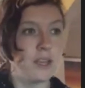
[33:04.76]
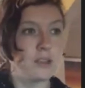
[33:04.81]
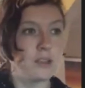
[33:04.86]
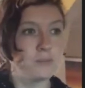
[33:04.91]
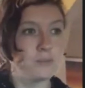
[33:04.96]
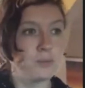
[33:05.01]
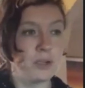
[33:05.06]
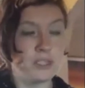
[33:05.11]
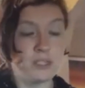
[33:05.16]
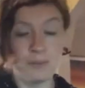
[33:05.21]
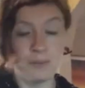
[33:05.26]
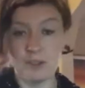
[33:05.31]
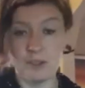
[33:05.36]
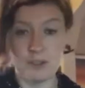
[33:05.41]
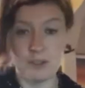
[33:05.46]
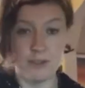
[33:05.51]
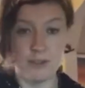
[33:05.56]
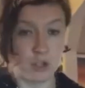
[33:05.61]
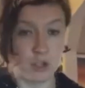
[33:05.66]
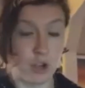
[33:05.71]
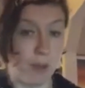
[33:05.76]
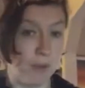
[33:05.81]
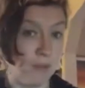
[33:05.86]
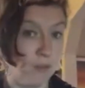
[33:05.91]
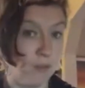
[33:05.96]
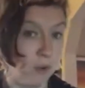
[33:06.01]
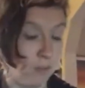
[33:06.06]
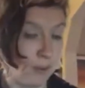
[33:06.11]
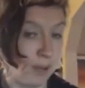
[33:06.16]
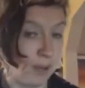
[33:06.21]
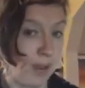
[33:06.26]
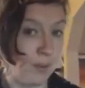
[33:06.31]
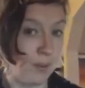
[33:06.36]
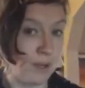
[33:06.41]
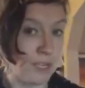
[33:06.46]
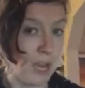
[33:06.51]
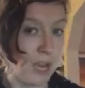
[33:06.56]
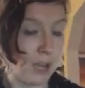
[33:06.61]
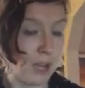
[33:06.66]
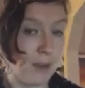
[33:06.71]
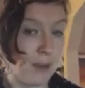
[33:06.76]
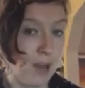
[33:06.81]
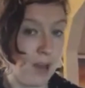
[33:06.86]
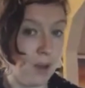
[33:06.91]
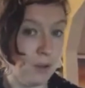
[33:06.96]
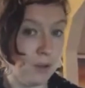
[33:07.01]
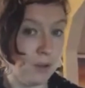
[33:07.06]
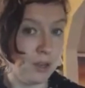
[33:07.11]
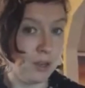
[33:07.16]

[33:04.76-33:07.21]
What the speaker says: principles of like trauma-informed care we talk about,